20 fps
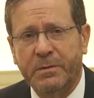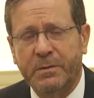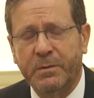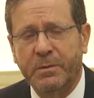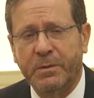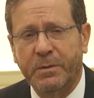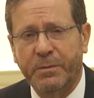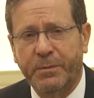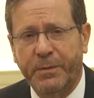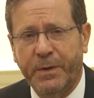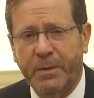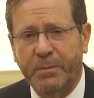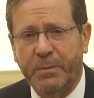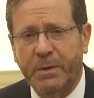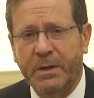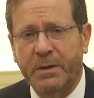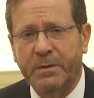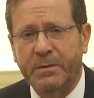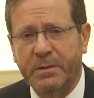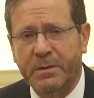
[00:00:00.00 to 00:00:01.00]
to the
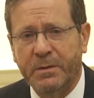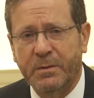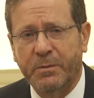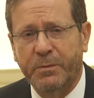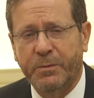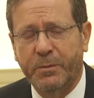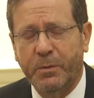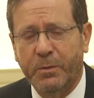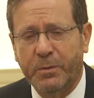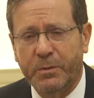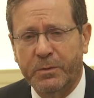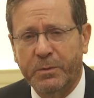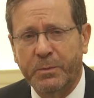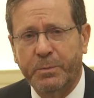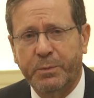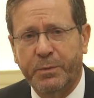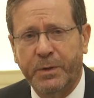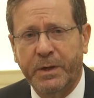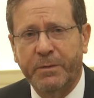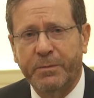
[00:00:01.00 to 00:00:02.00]
families and of course to
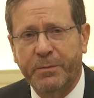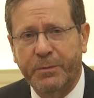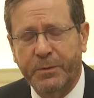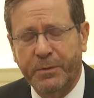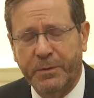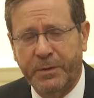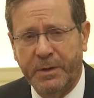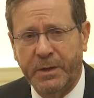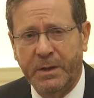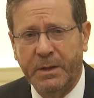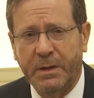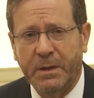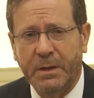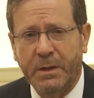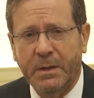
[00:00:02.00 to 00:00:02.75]
pray for the